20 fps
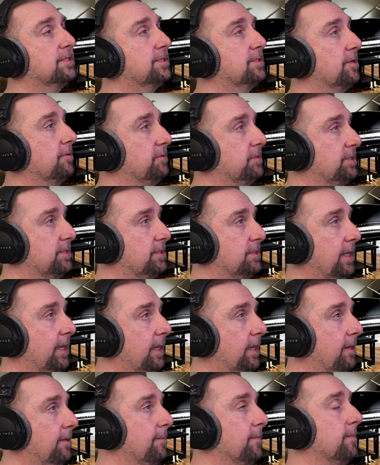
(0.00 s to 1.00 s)
So
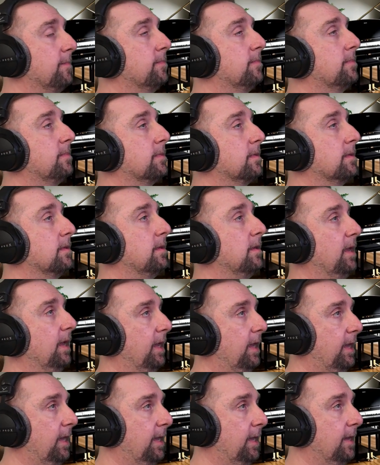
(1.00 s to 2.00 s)
C,
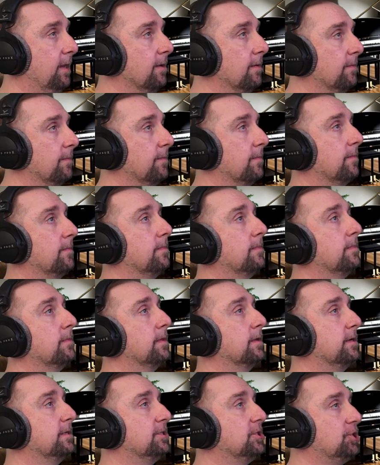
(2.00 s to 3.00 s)
E,
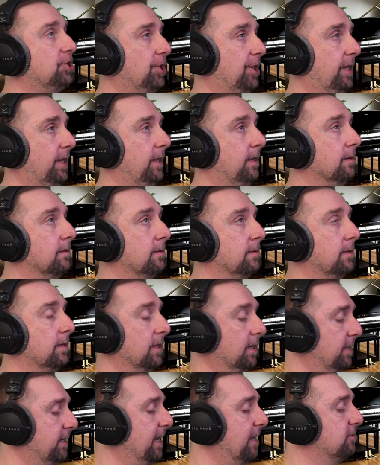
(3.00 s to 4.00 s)
G.
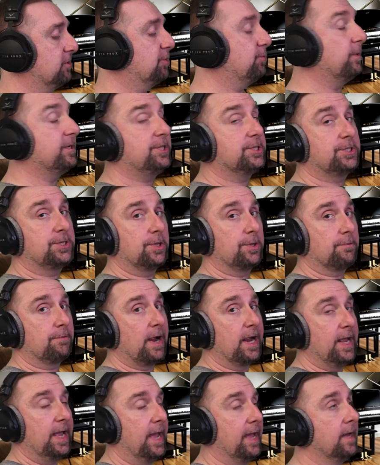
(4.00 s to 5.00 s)
Now it switches to the
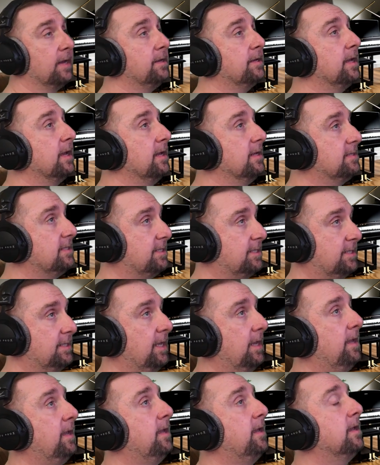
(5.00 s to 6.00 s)
right hand,
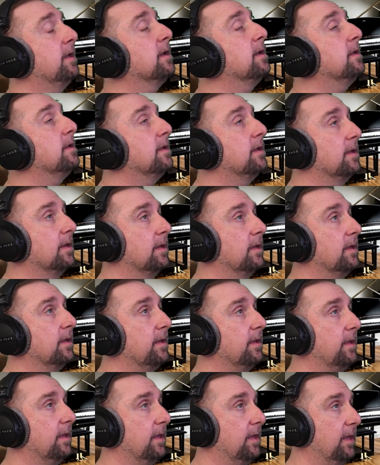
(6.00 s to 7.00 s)
C,
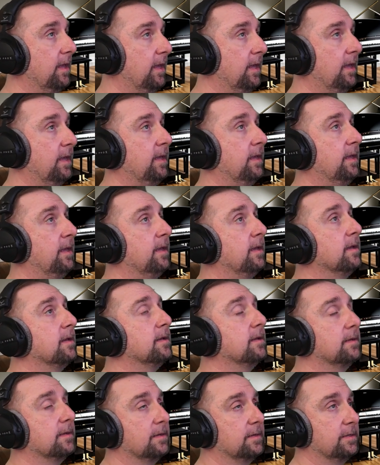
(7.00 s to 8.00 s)
E,
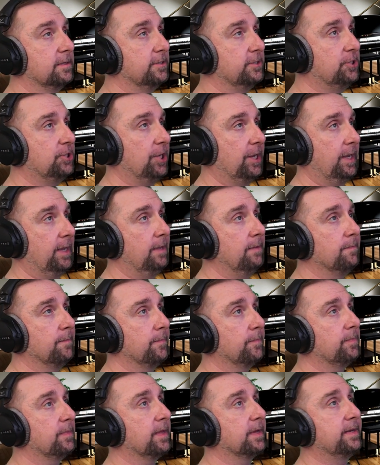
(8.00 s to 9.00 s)
G.
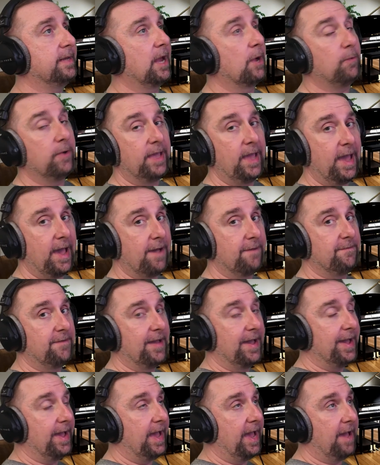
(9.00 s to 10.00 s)
Now we have
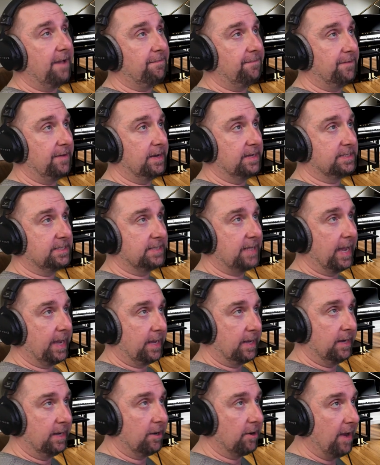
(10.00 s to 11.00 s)
F in a
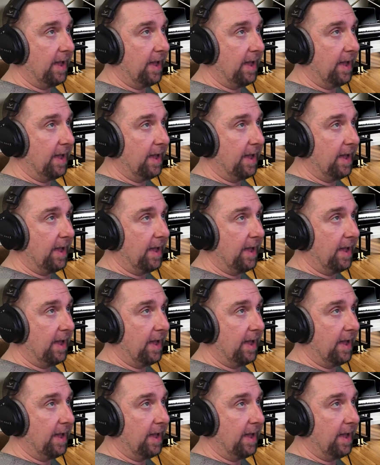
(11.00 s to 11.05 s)
second here.